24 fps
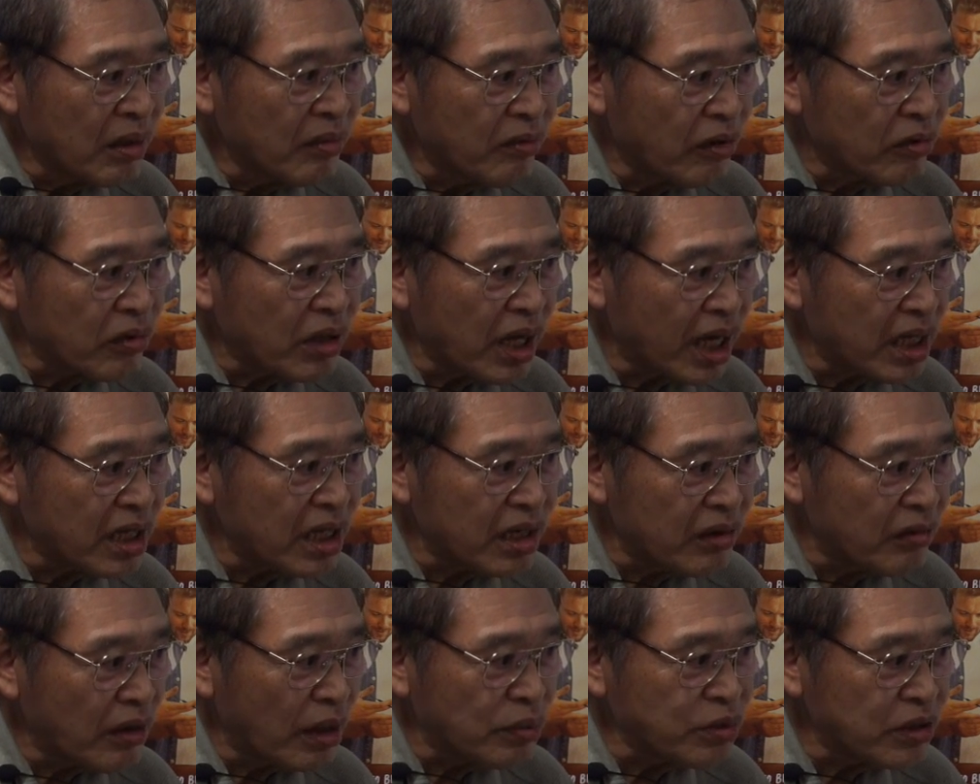
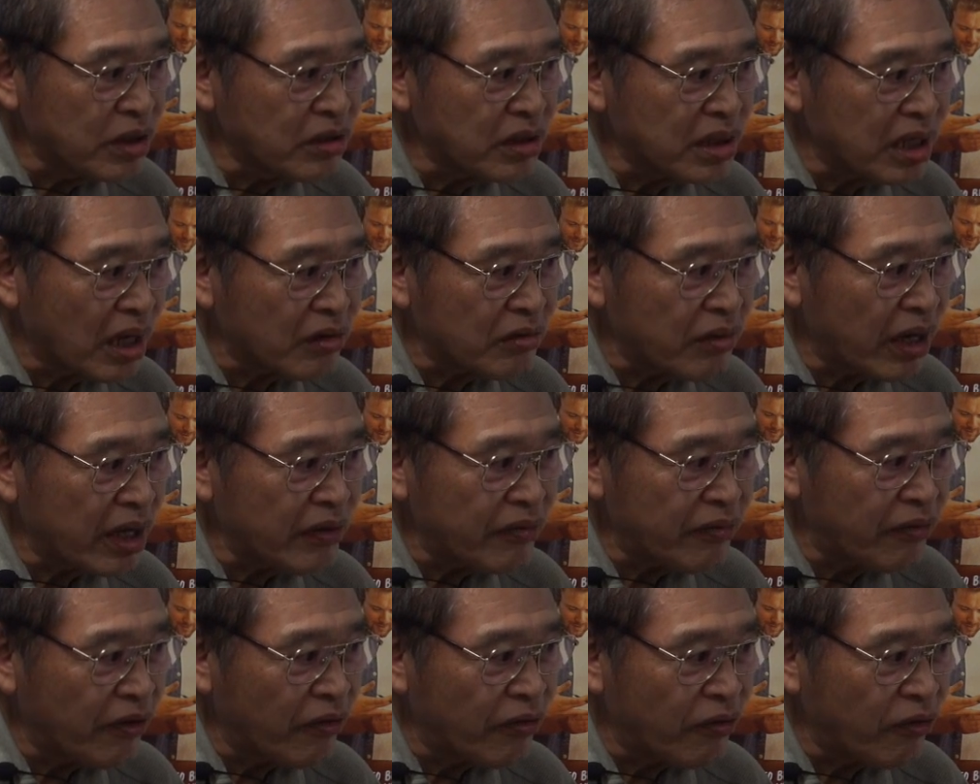Volcanic eruptions are
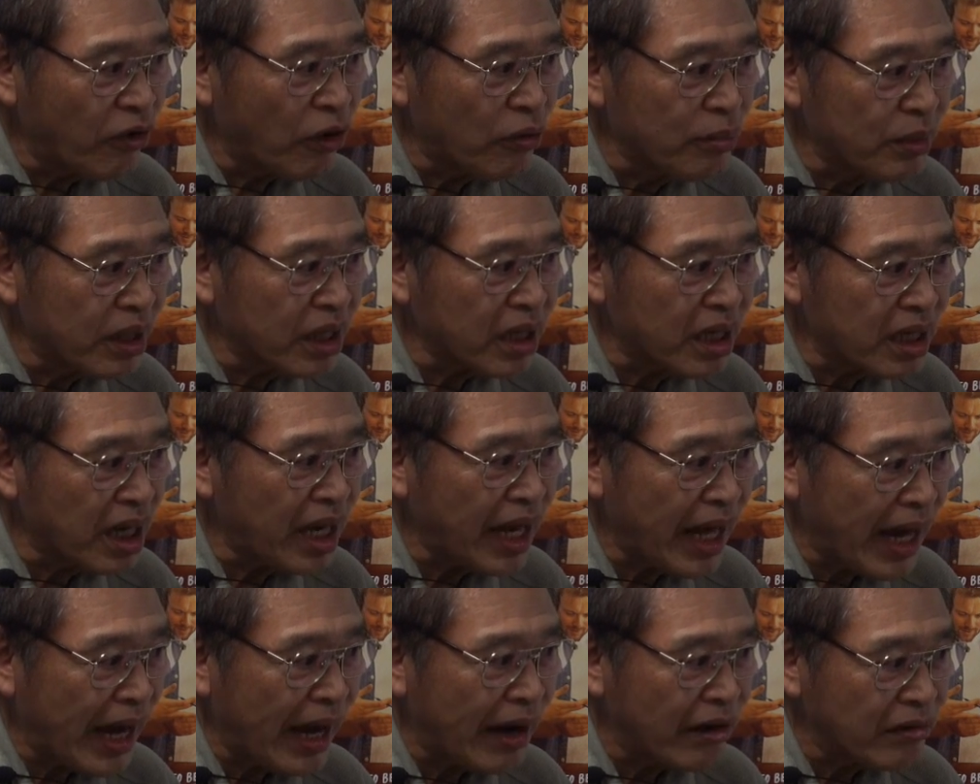great for forming
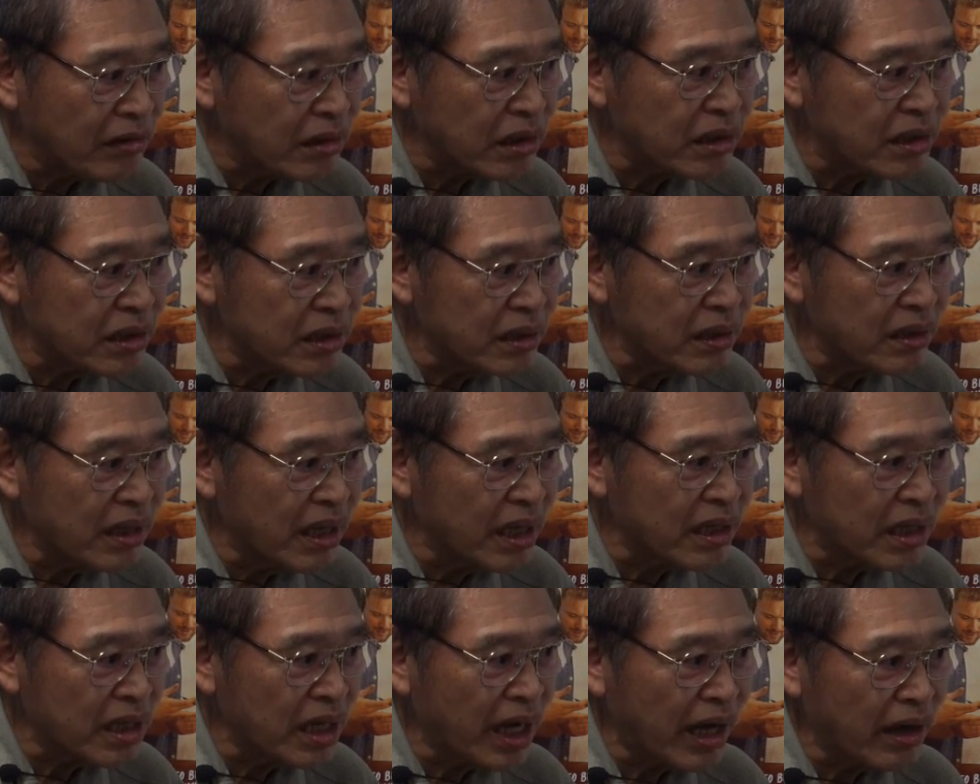clouds,
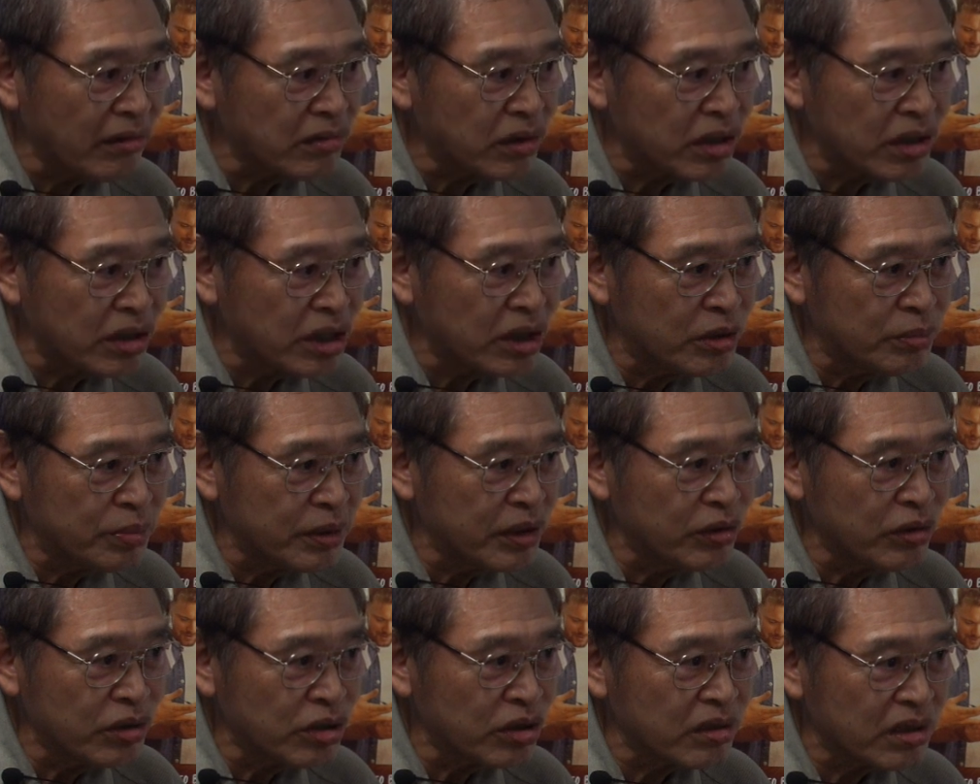and cloud
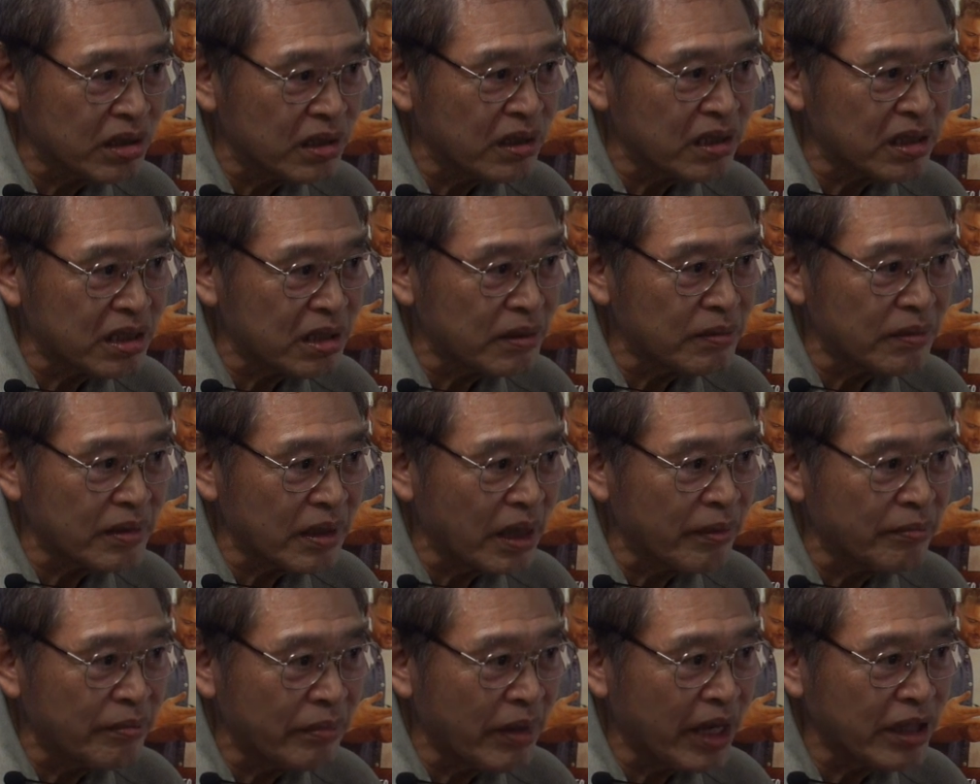distribution is
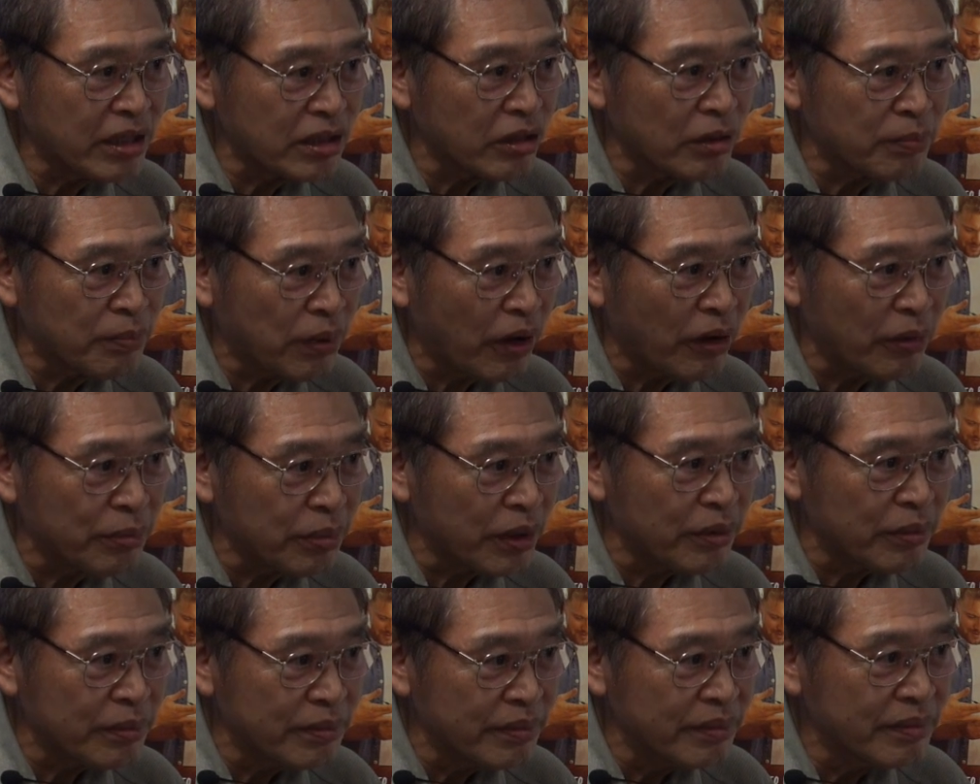a major
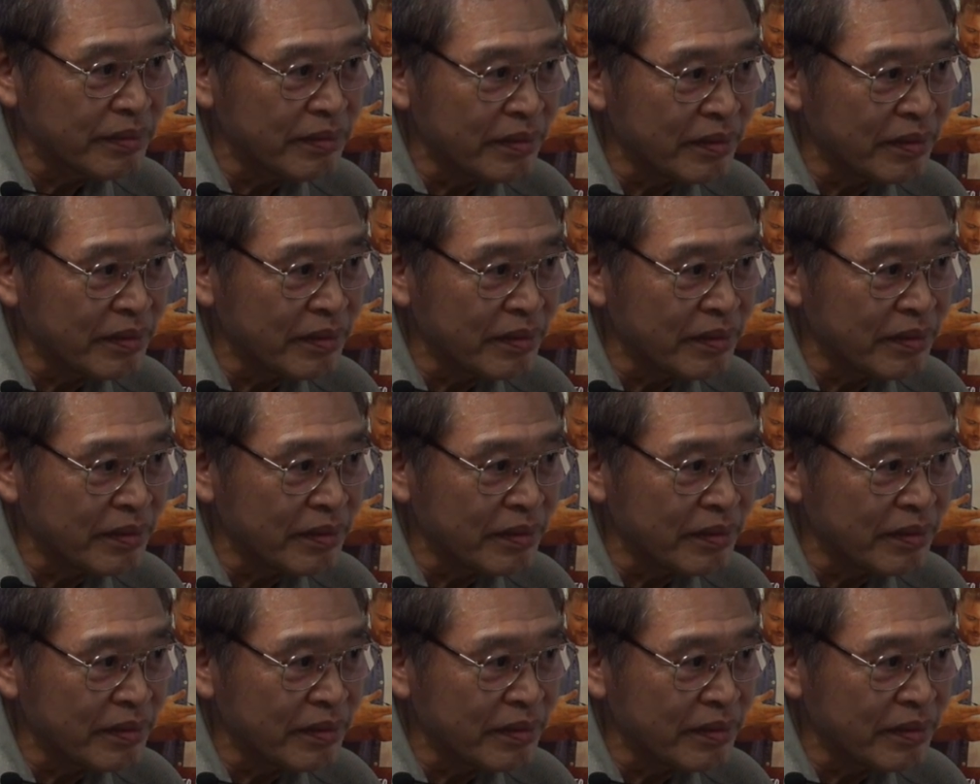problem